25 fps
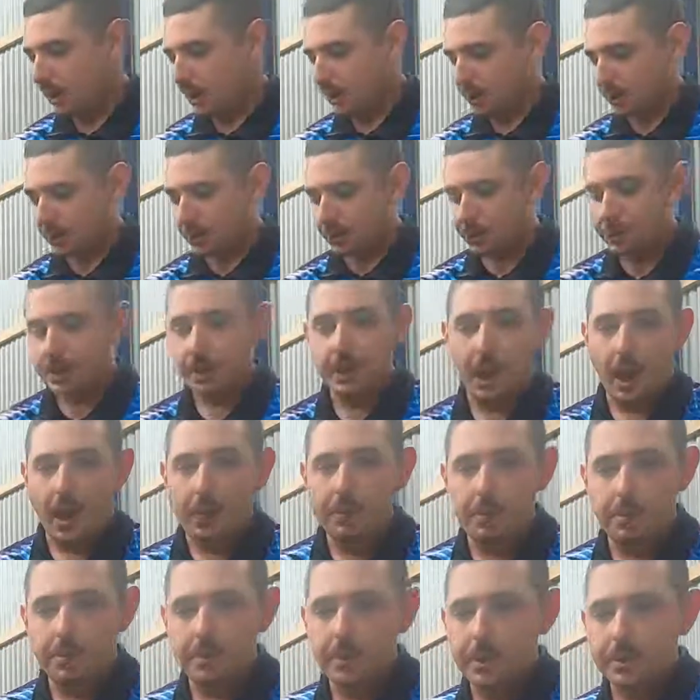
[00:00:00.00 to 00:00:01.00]
you can see
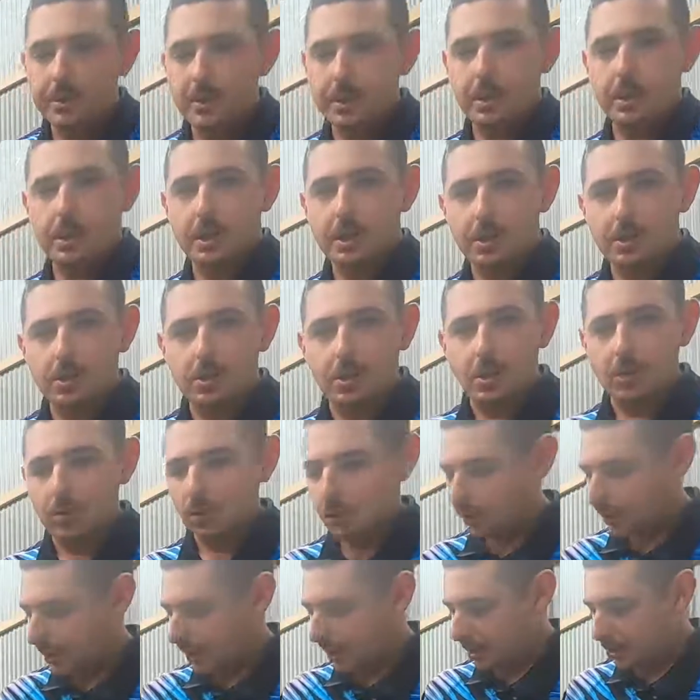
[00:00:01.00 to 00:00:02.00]
other bits that are controlled
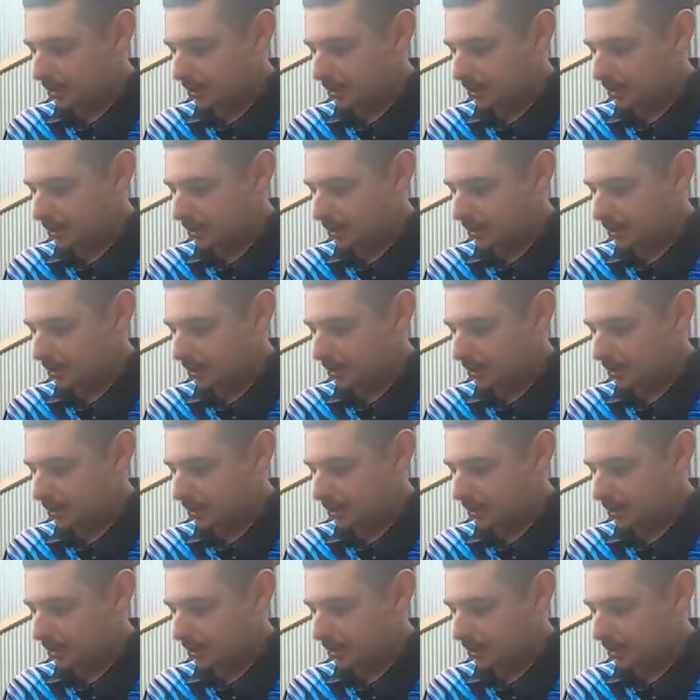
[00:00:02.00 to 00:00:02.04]
on the